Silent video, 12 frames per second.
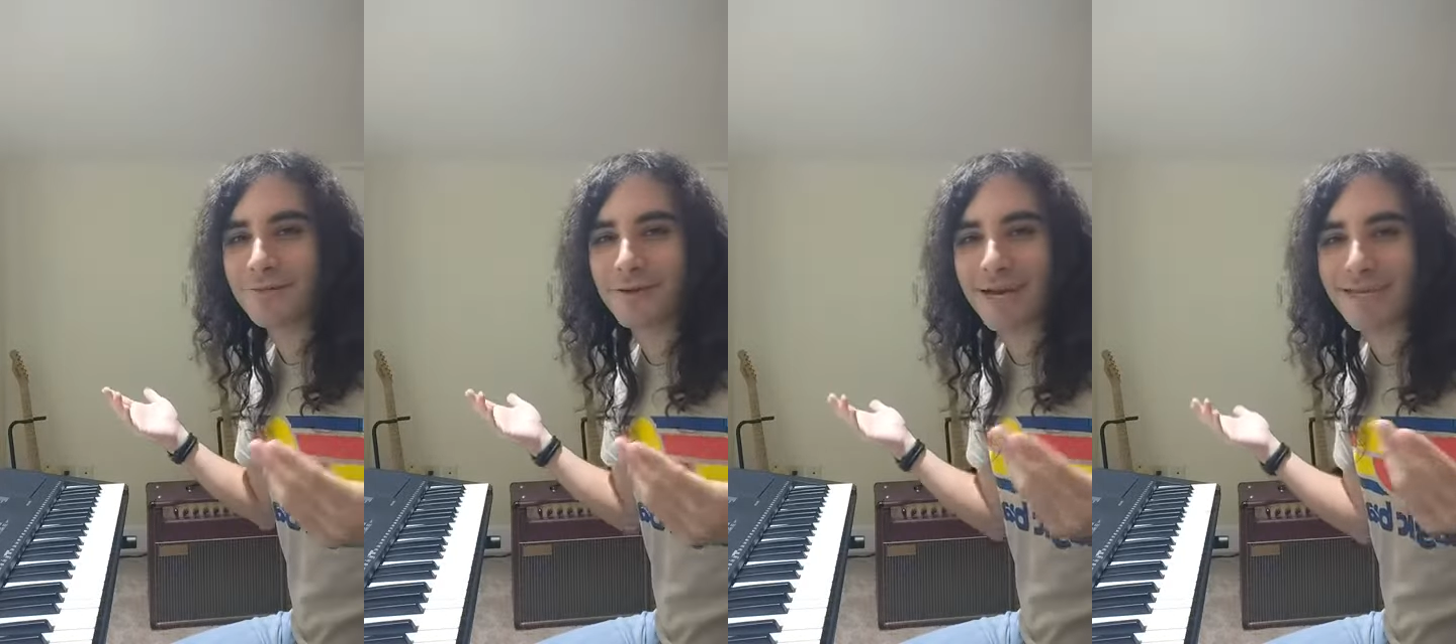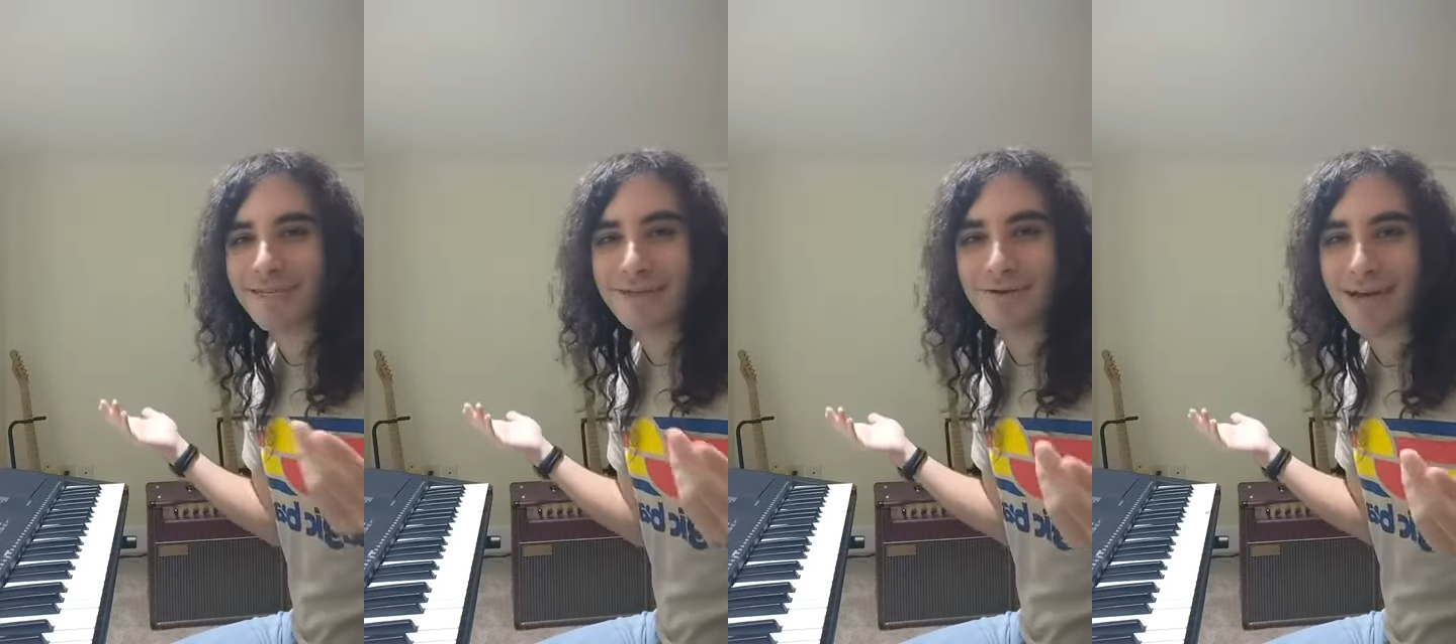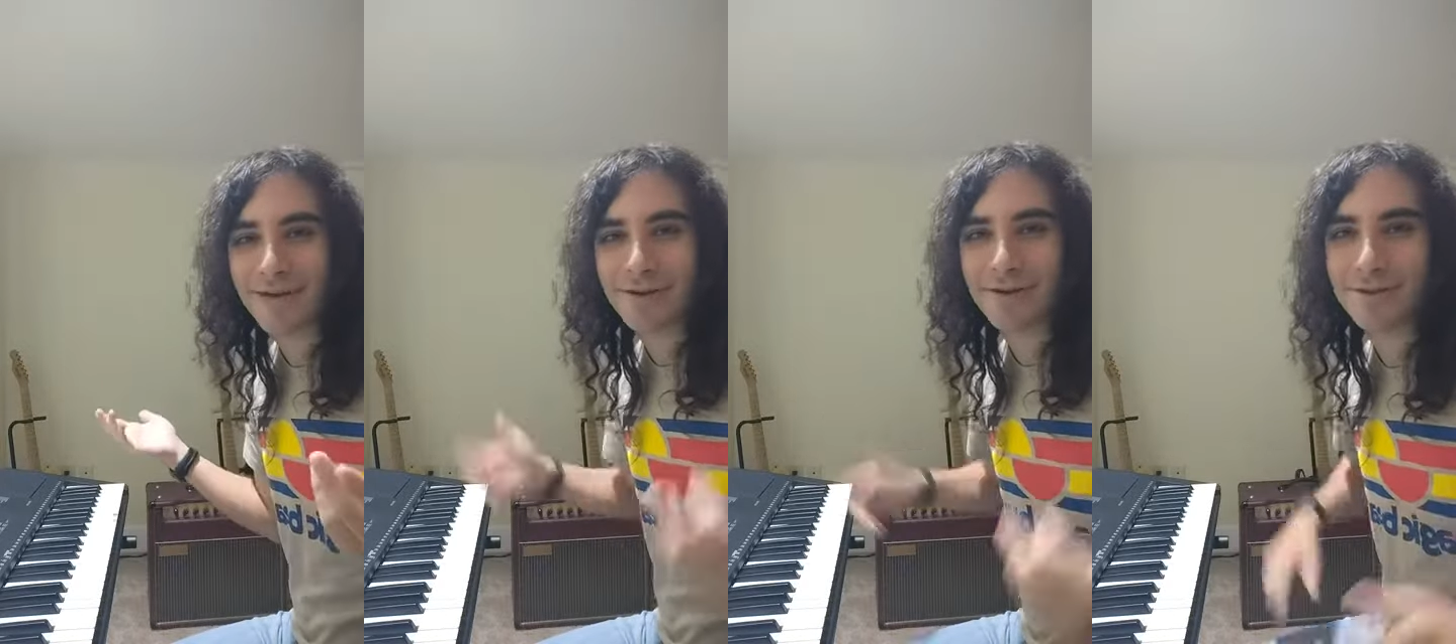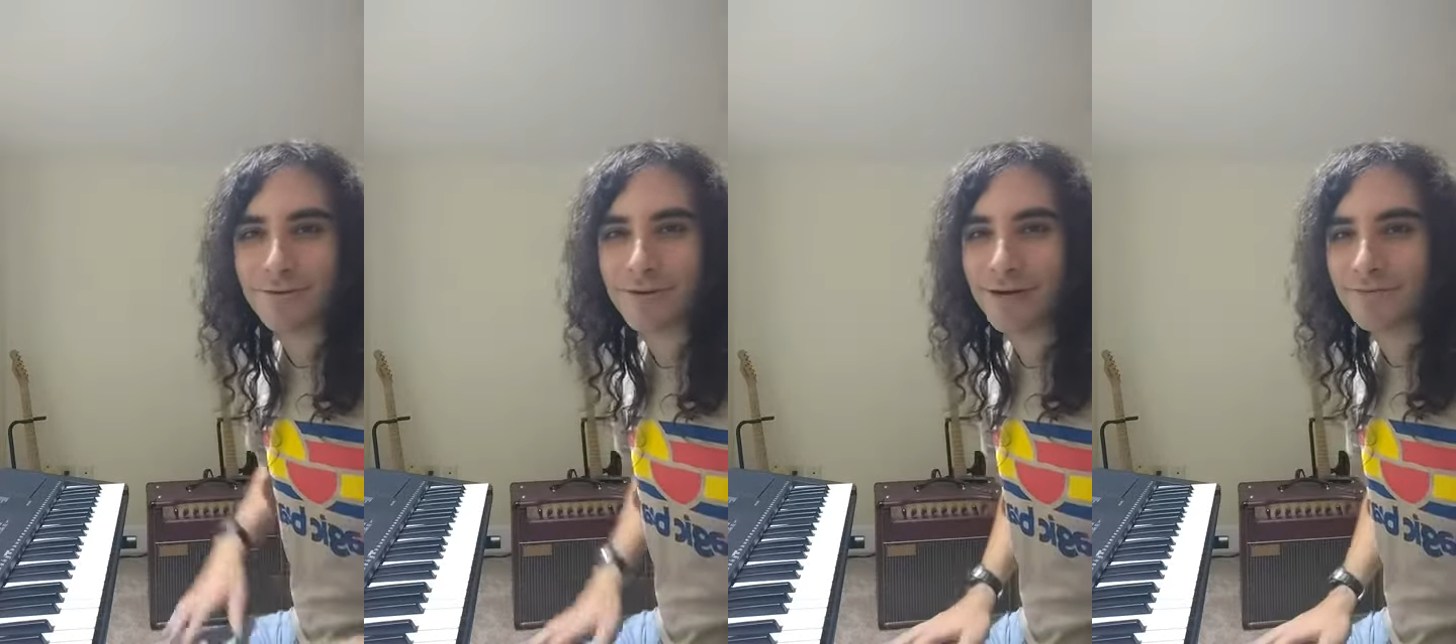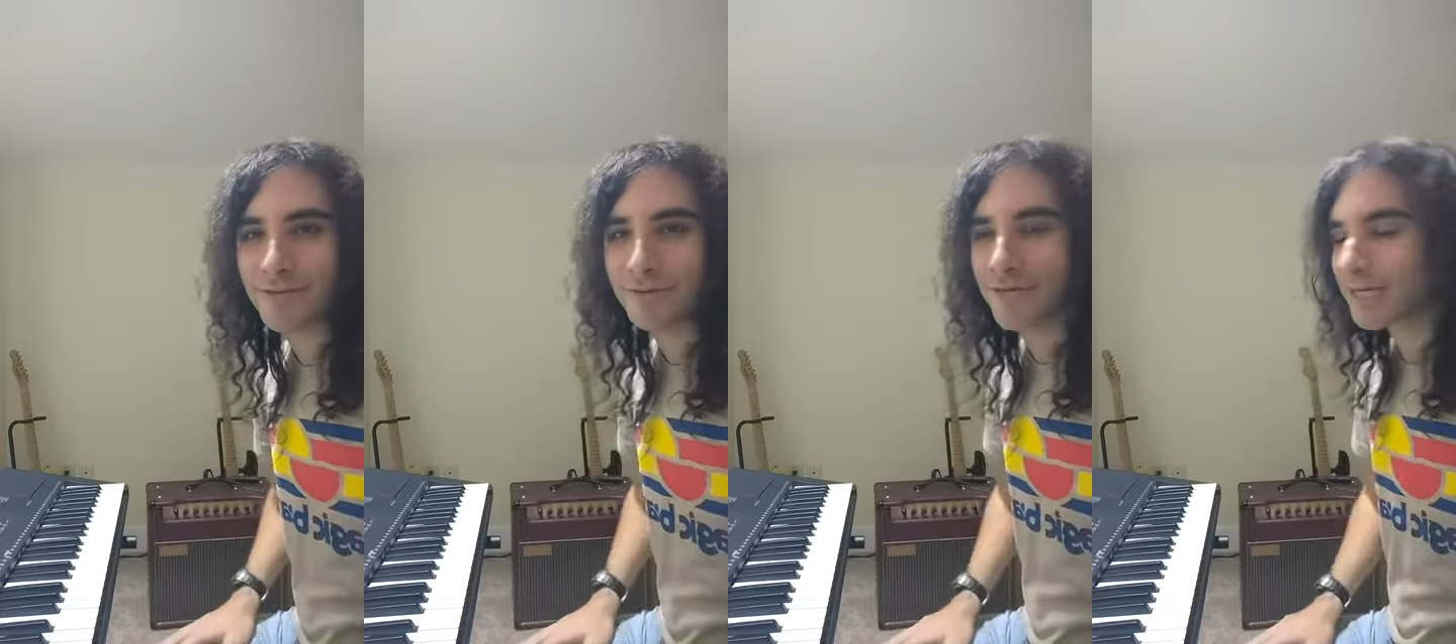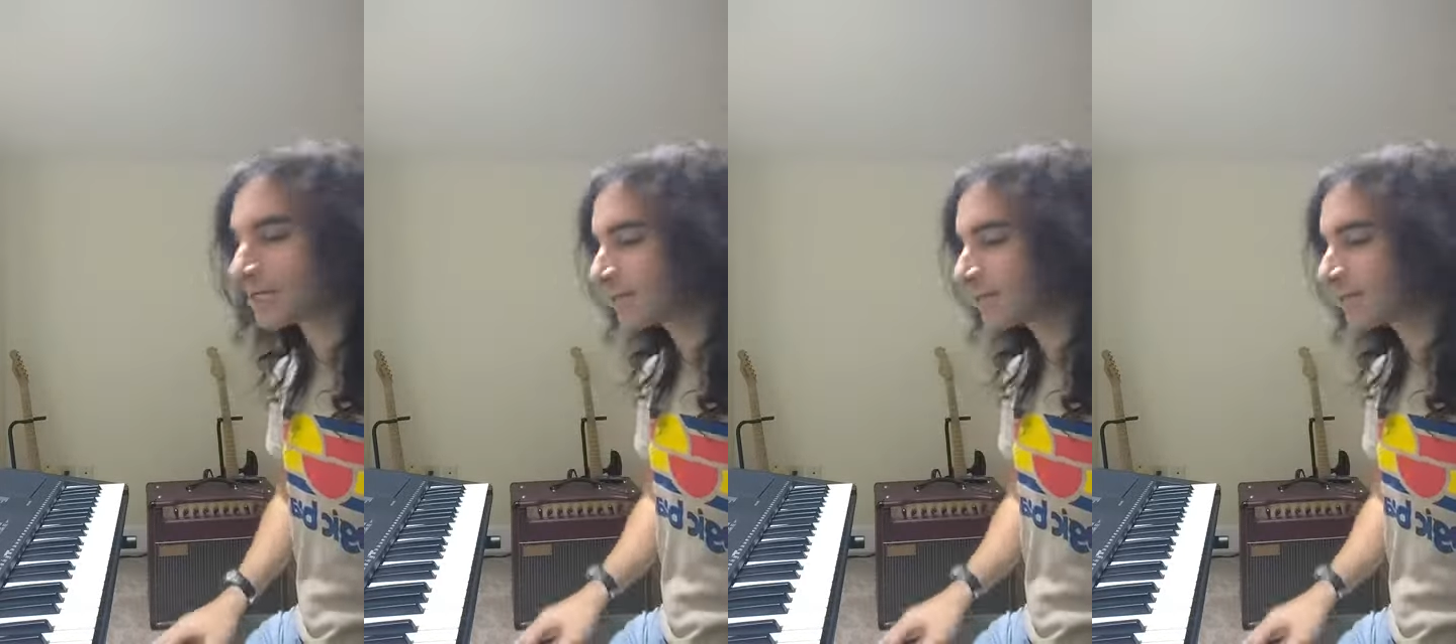when I don't have a clue what I'm doing?